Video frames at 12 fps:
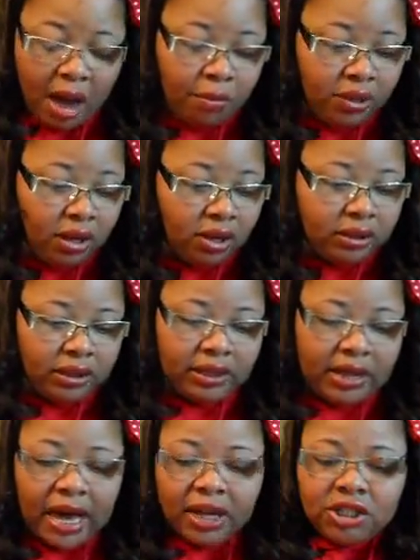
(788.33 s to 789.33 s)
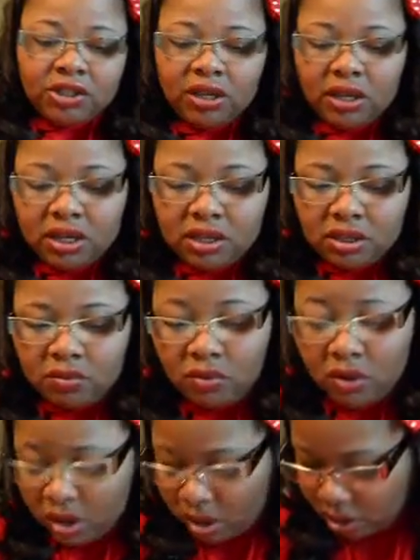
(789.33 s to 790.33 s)
I'm gonna go to the Dollar Tree and get some
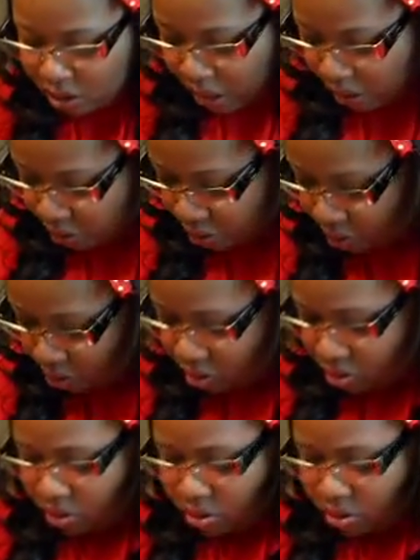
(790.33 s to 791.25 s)
more containers.